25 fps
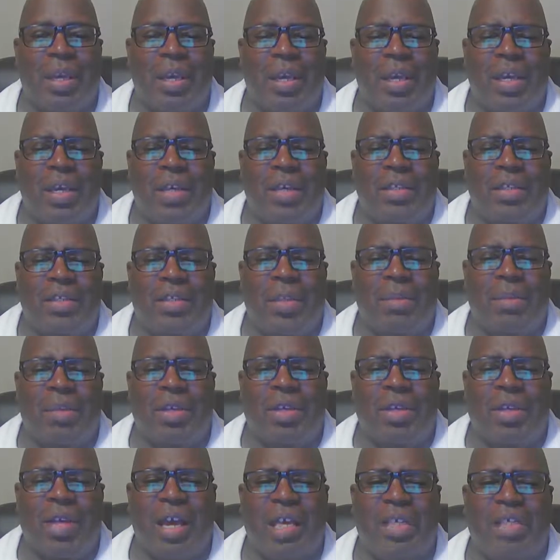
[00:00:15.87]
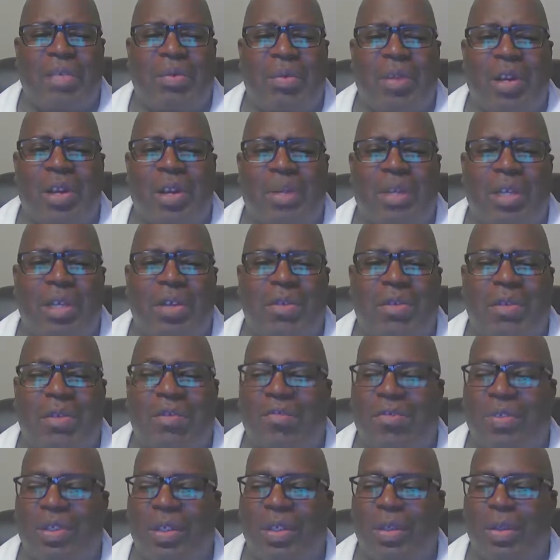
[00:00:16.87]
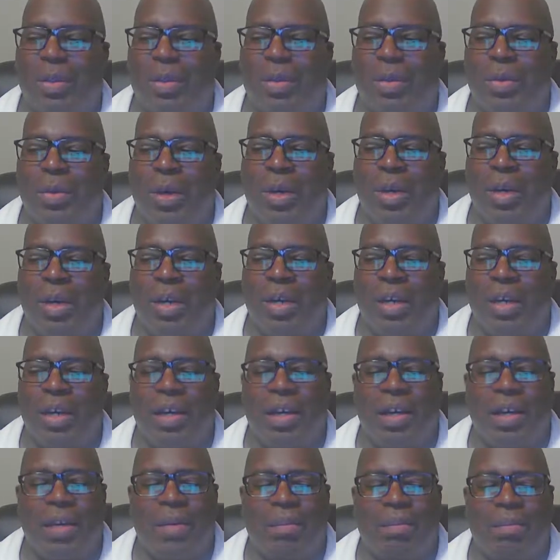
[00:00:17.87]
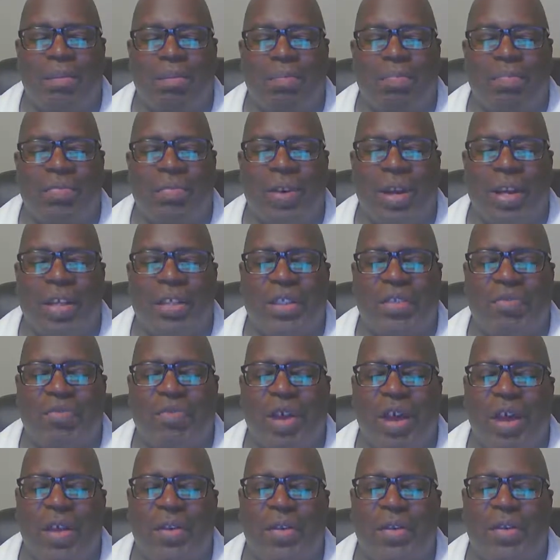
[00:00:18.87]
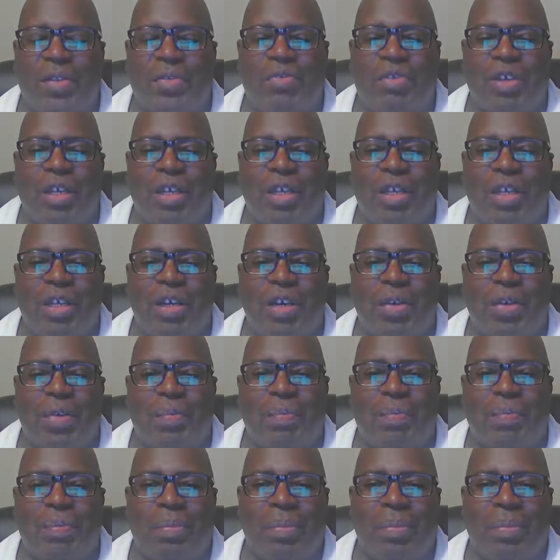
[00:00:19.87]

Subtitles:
Some of you guys wanted me to review Frank Tufano's video.